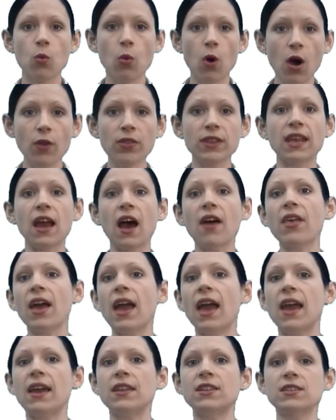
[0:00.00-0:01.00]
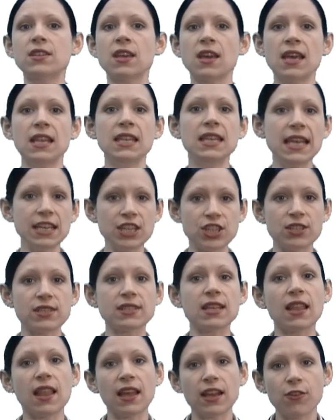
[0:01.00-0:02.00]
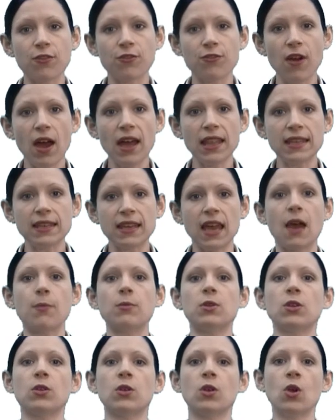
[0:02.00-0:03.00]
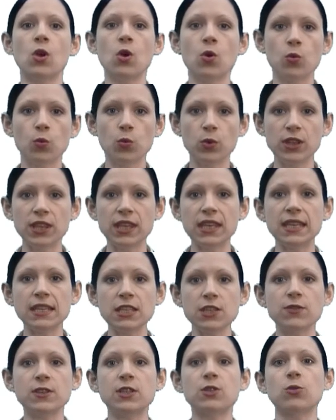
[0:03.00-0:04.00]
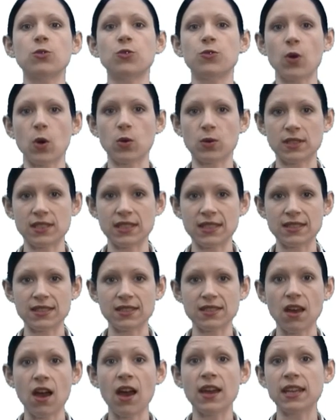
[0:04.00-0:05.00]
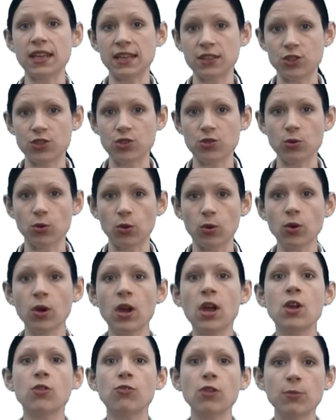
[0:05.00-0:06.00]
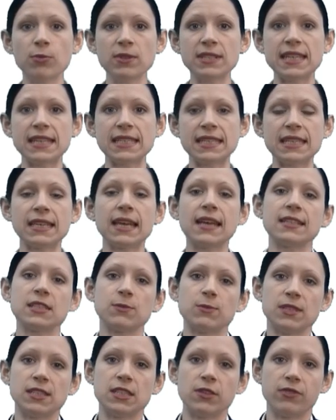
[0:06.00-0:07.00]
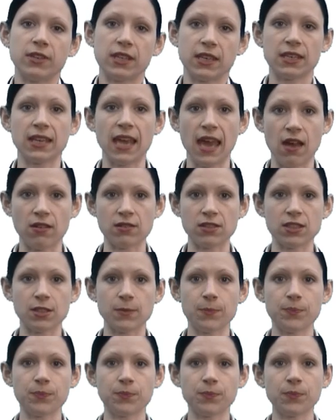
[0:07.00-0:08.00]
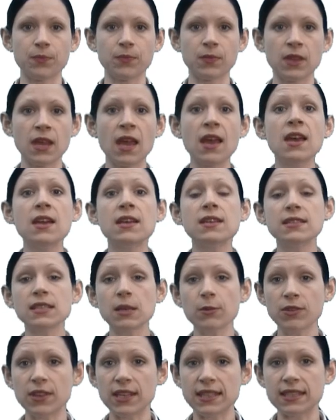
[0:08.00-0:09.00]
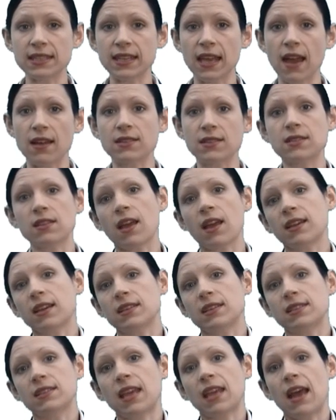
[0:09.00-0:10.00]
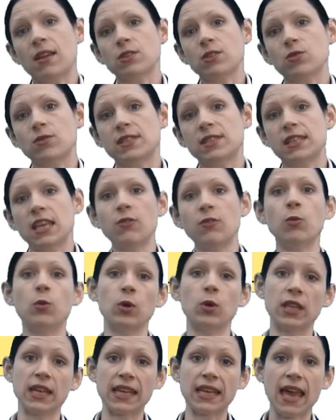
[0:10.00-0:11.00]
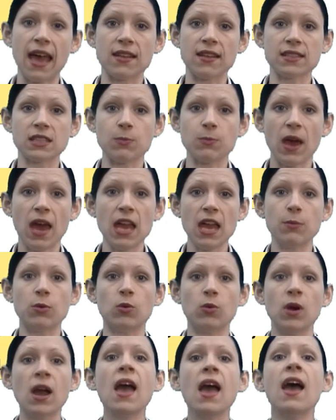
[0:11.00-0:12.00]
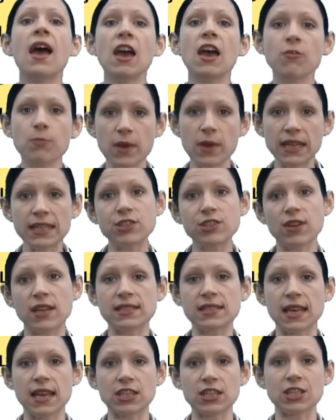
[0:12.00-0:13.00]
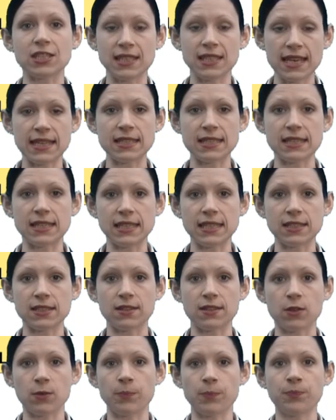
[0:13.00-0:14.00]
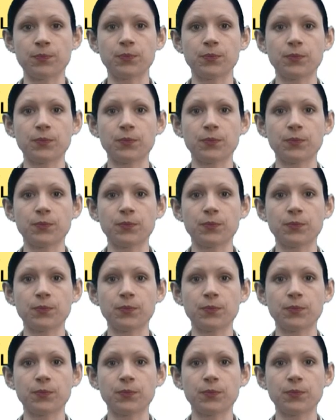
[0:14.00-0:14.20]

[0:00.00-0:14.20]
On the other hand, ledgers are like a filing cabinet with the individual folders inside each drawer representing a specific account. Some of these accounts, like accounts receivable and accounts payable, have many transactions entered into them.